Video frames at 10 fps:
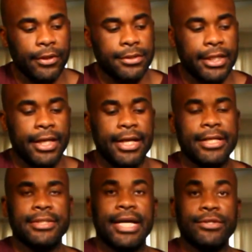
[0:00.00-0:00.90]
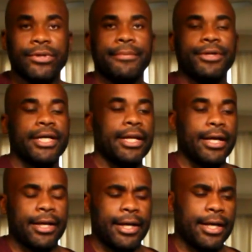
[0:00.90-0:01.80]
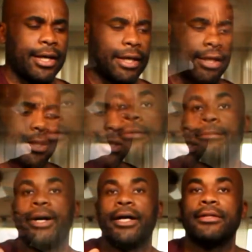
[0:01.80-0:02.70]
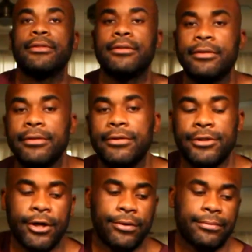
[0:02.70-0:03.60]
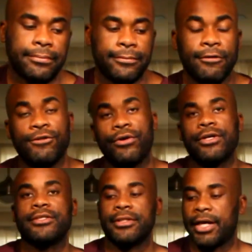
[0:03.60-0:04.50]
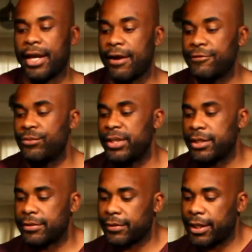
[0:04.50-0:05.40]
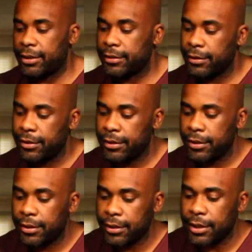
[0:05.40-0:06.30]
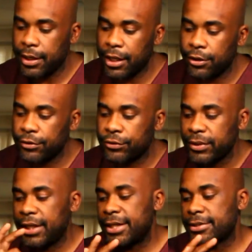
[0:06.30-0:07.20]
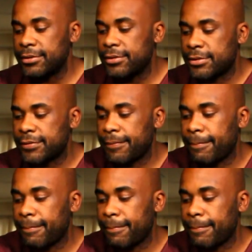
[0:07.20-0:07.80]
so yeah, that's that's what I'm looking at. Uh, but so of course, like every week, right? I learned three lessons,